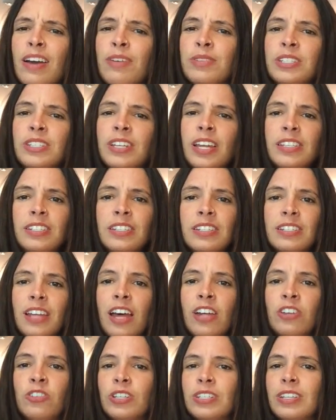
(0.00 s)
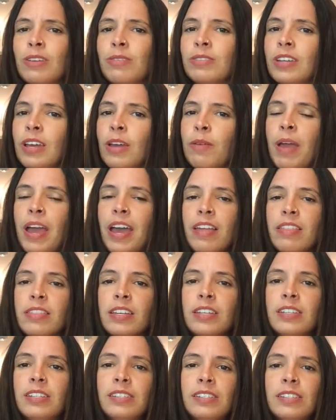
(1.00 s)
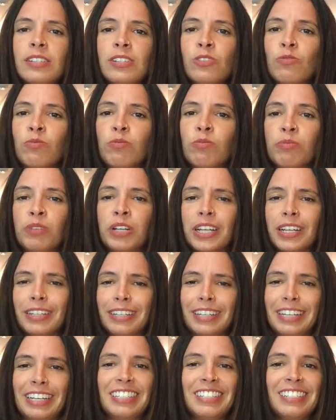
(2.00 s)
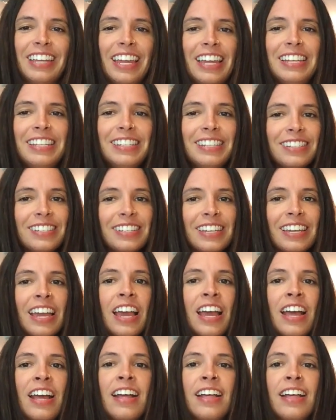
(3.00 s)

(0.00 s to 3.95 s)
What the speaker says: I was tasting the salad dressing. I was like, man, this is really tasty.